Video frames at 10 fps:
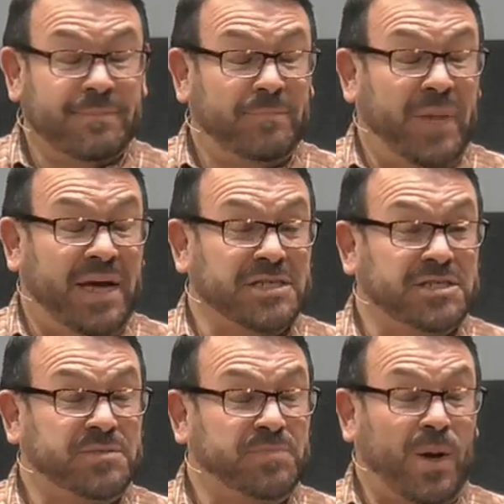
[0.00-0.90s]

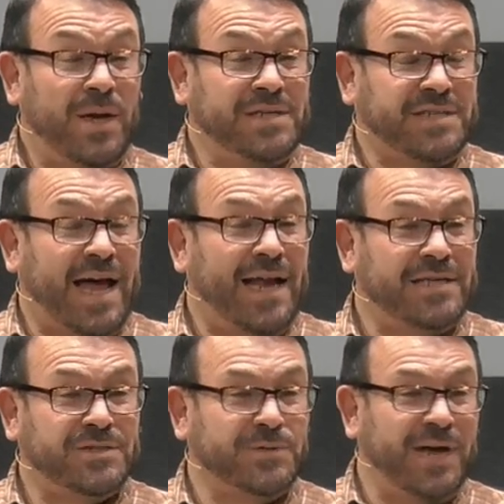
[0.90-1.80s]
because Paul and
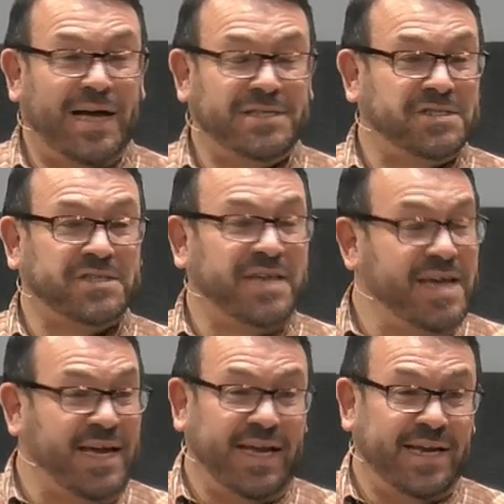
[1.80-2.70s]
Silas were not just
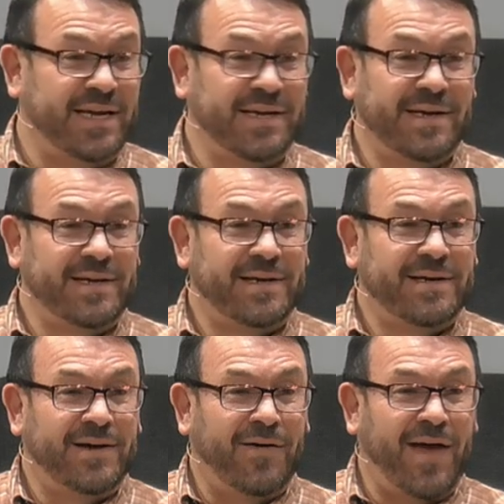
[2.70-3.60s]
singing.
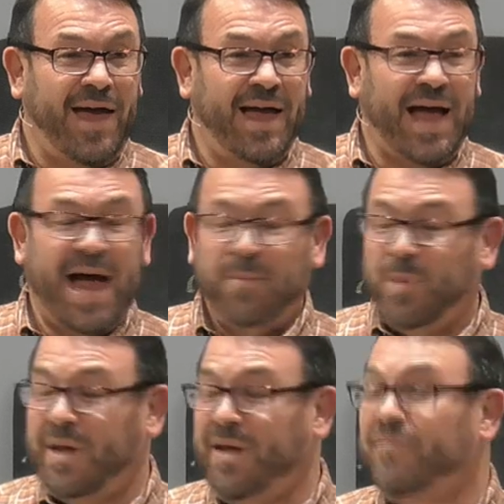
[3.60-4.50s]
Okay, I
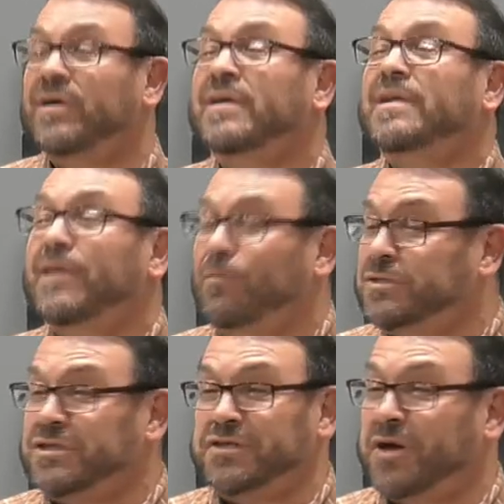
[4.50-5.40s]
believe there
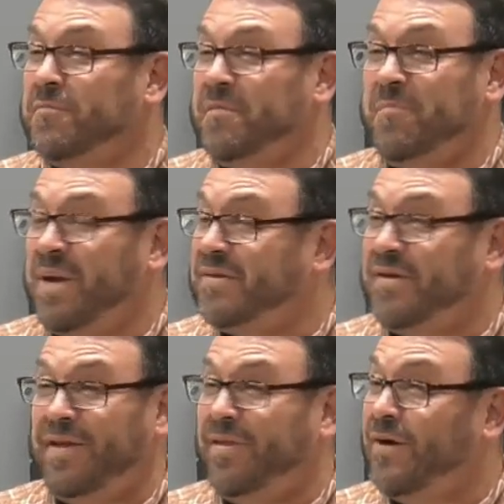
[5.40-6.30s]
was a sermon mixed
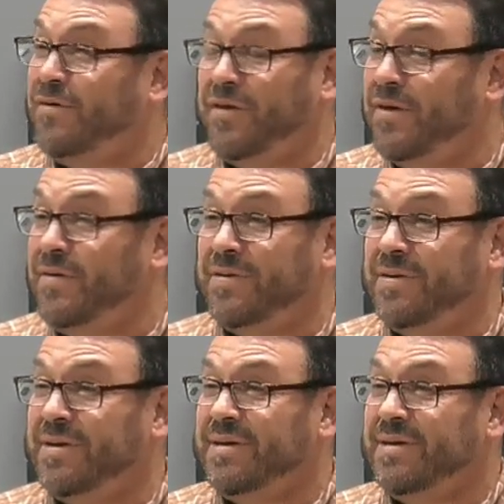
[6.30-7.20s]
in there too.
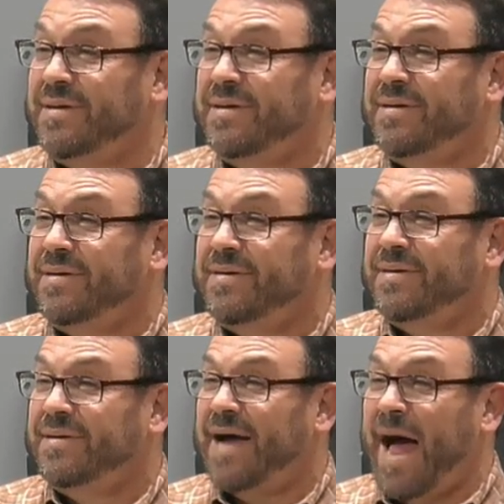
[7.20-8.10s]

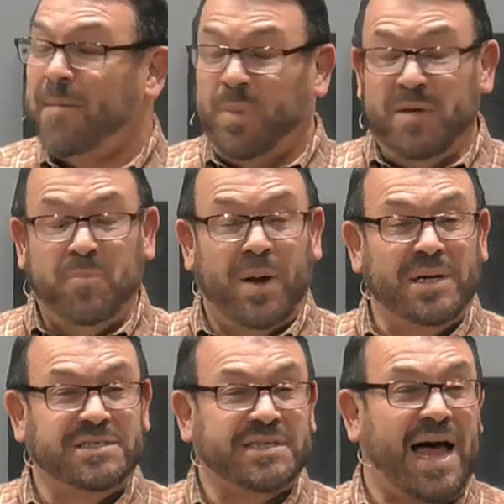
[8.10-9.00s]
I believe Paul
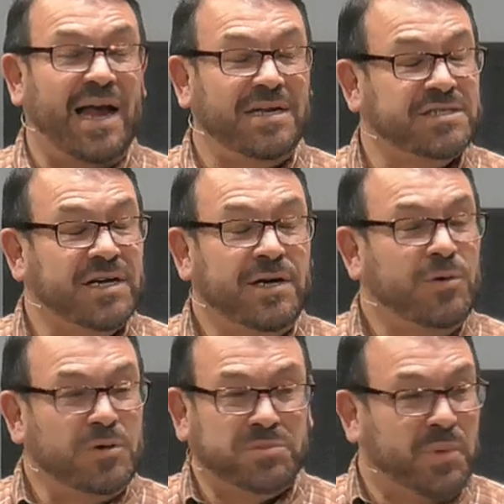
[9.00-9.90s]
and Silas
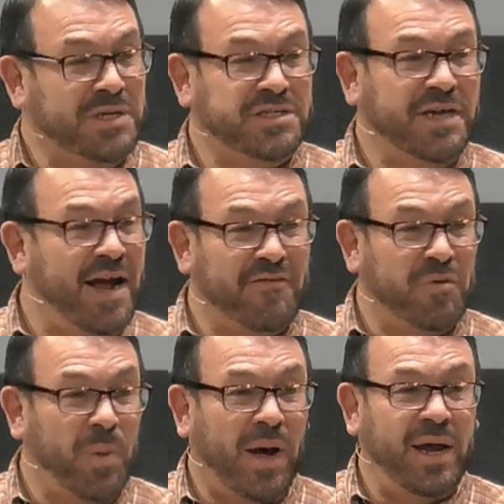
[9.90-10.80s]
was preaching to
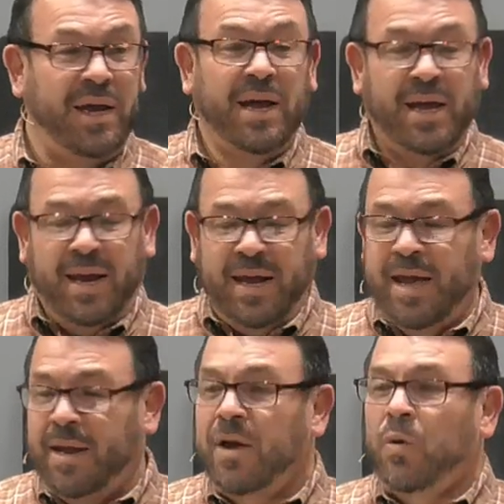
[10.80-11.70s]
everybody. And
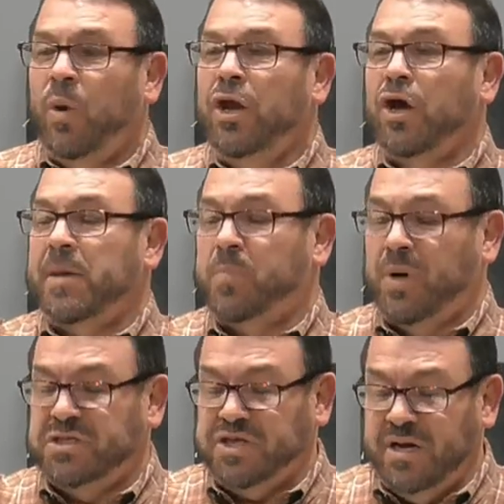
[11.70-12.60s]
again, we look at
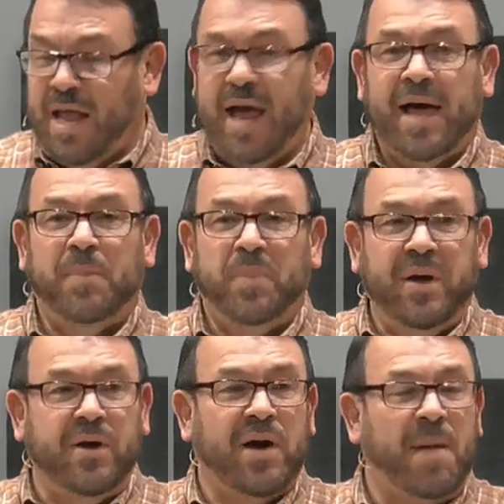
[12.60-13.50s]
preaching like up
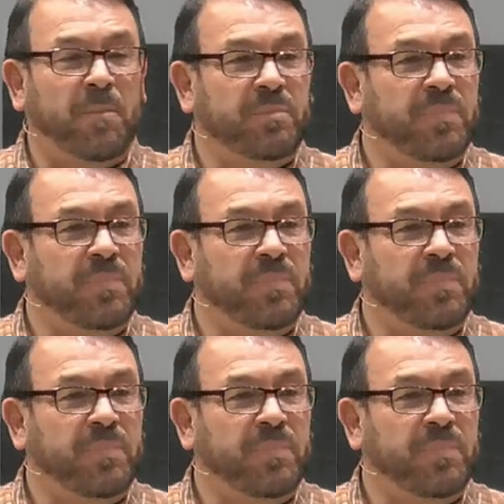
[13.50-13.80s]
here, I'm